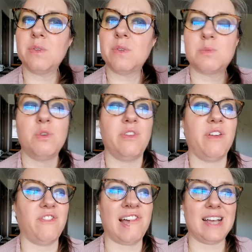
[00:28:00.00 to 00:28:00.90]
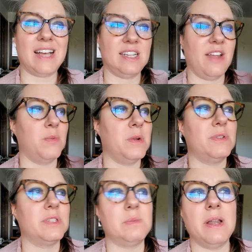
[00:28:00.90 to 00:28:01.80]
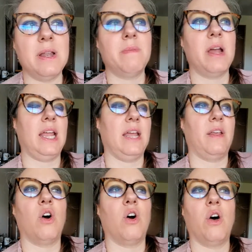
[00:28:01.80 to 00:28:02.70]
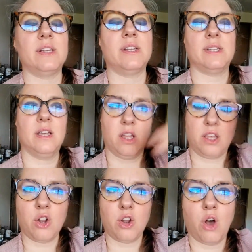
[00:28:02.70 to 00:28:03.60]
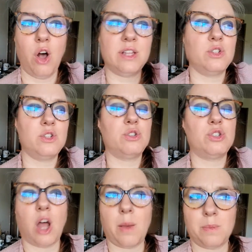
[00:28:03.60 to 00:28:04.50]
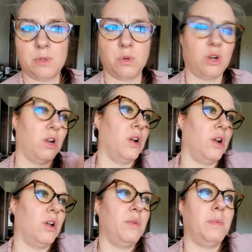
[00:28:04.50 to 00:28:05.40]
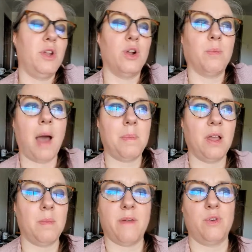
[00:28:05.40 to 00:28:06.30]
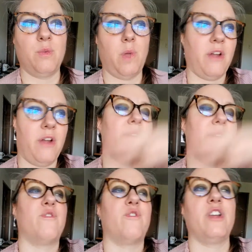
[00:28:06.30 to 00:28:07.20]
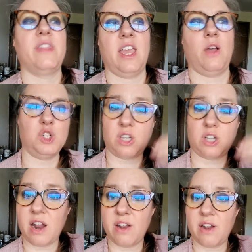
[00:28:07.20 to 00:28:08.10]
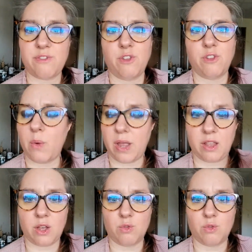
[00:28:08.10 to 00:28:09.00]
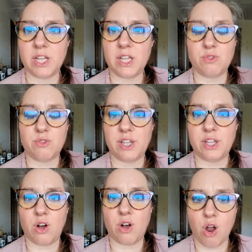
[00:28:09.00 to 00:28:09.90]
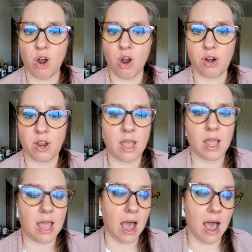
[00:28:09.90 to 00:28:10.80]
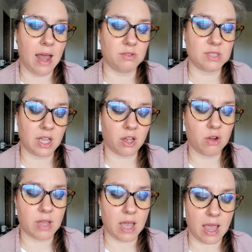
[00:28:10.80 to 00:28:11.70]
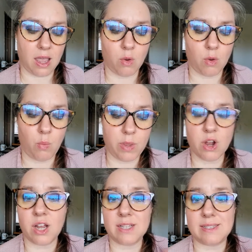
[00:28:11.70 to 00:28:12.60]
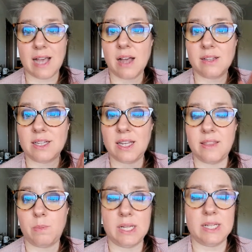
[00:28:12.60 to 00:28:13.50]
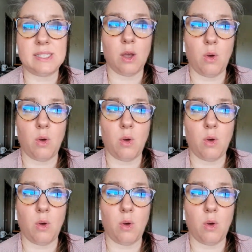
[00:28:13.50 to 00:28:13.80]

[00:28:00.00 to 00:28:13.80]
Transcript: moving fast and everybody was spending money, and like all this, you know, all these new shops were, you know, popping up everywhere, and everything was just kind of flowing like really, really hard. And I was like, okay, we are exactly in the place that